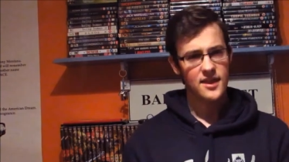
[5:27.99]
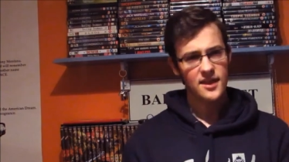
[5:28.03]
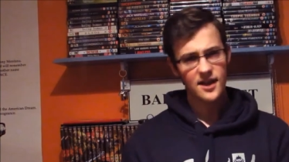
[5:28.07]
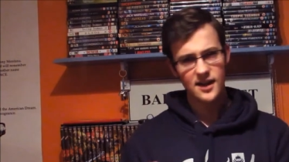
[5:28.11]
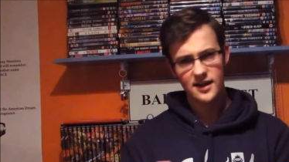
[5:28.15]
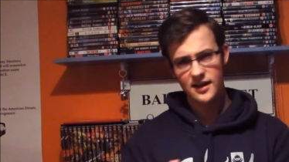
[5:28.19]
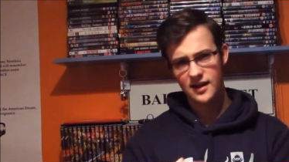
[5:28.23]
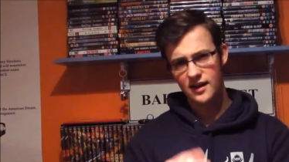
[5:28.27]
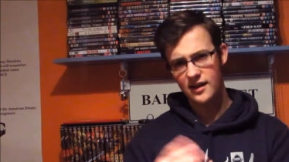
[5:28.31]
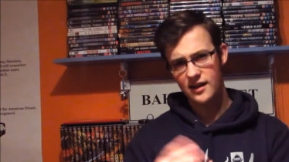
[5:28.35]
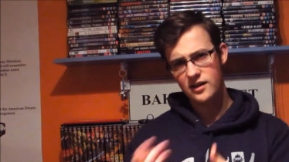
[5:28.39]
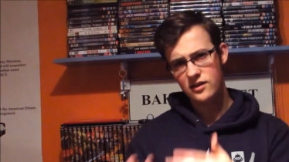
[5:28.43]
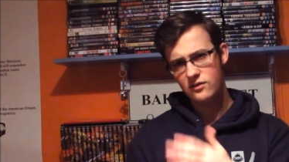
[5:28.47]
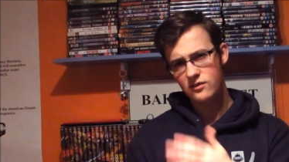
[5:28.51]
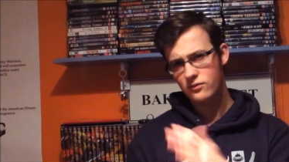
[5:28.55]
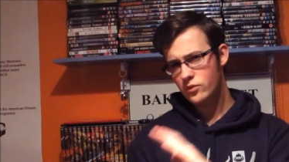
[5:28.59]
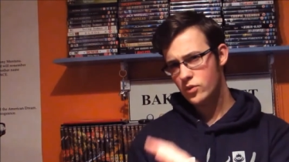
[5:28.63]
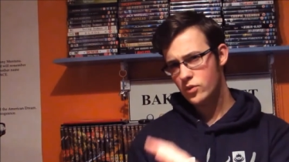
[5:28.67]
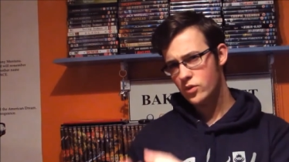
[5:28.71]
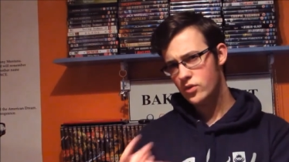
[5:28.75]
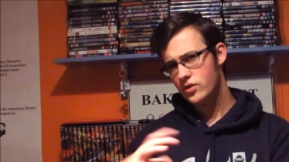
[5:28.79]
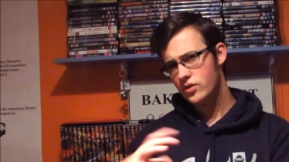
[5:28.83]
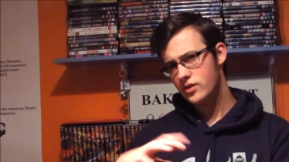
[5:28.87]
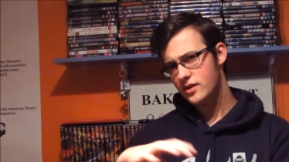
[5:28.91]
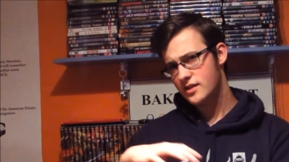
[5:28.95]
That kind of
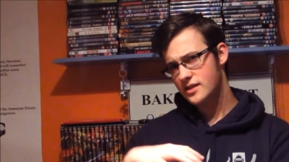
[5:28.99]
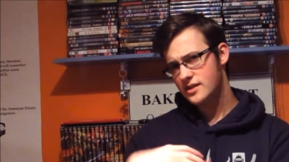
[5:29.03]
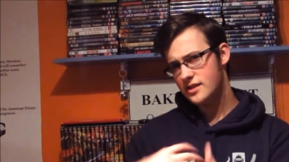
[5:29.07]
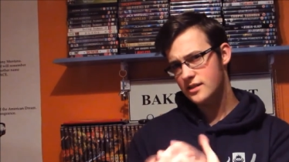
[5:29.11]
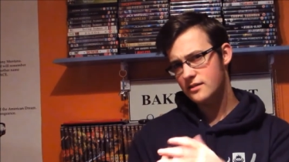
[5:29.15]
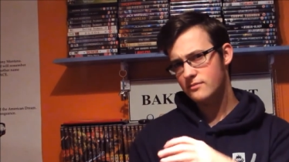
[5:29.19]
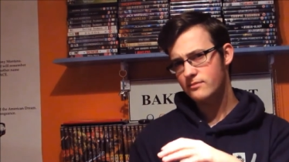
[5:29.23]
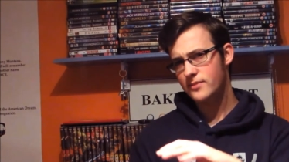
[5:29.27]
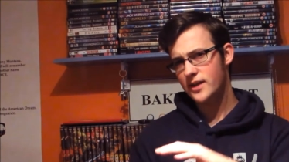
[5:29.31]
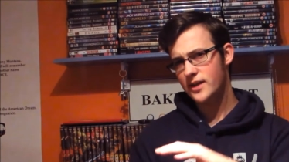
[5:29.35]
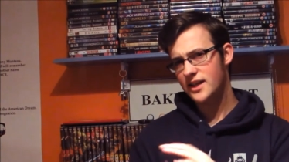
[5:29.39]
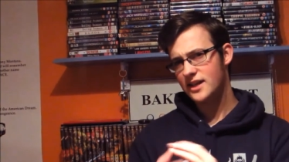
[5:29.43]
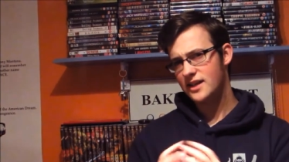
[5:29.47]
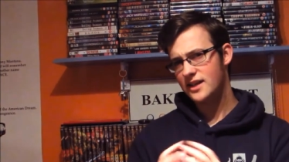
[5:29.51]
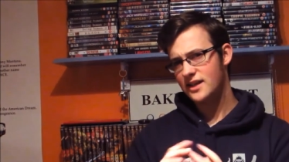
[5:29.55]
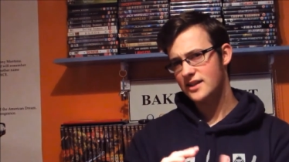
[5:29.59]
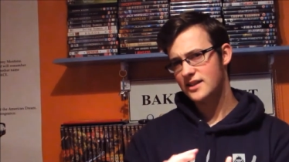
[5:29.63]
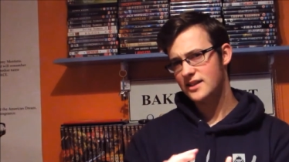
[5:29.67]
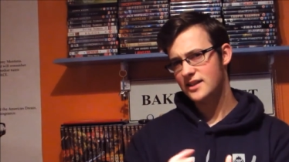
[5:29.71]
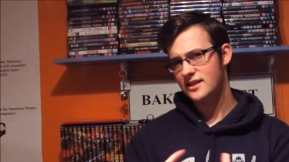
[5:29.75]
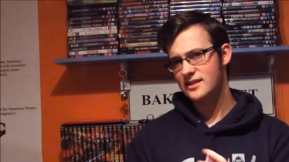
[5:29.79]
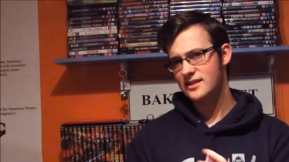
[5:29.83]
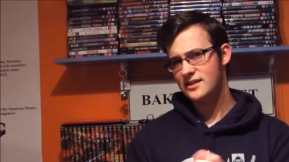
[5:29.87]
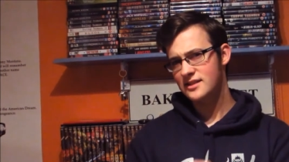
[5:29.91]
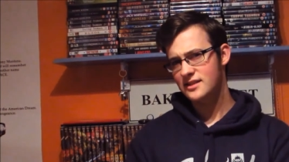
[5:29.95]
works in Blink,
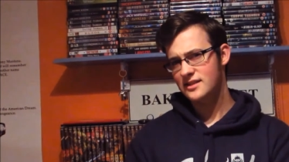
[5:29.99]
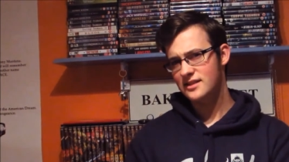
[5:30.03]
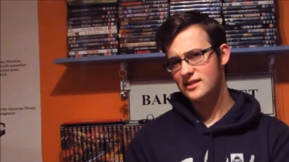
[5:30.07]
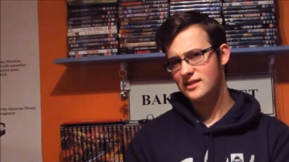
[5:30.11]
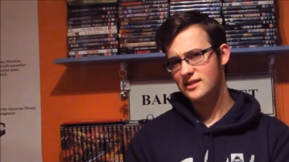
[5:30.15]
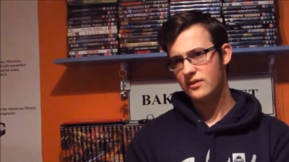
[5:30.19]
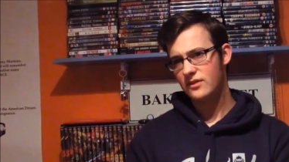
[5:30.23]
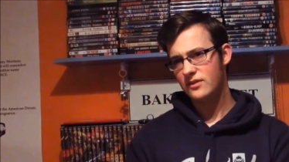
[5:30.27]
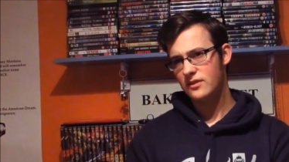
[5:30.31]
doesn't it?